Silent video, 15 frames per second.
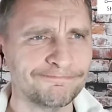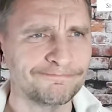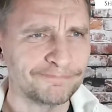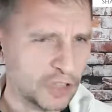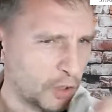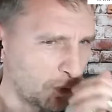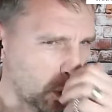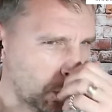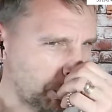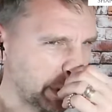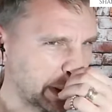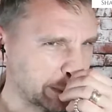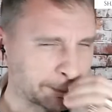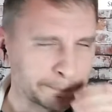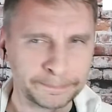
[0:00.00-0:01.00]
of
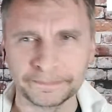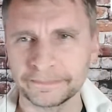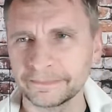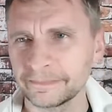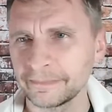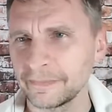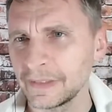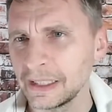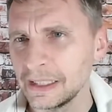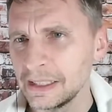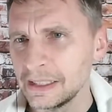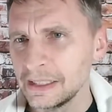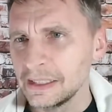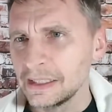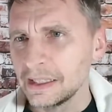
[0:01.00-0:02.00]
opening.
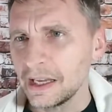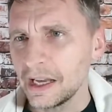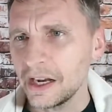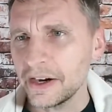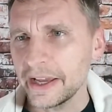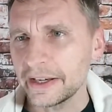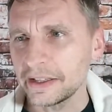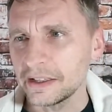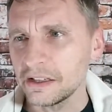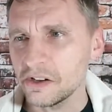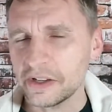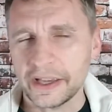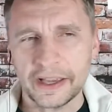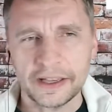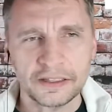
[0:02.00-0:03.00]
Alrighty,
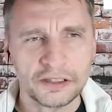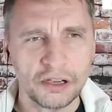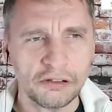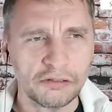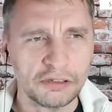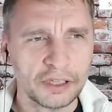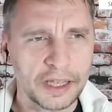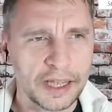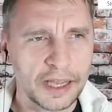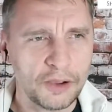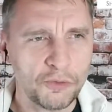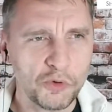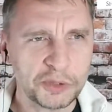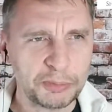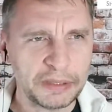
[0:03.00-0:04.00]
okay, so what's been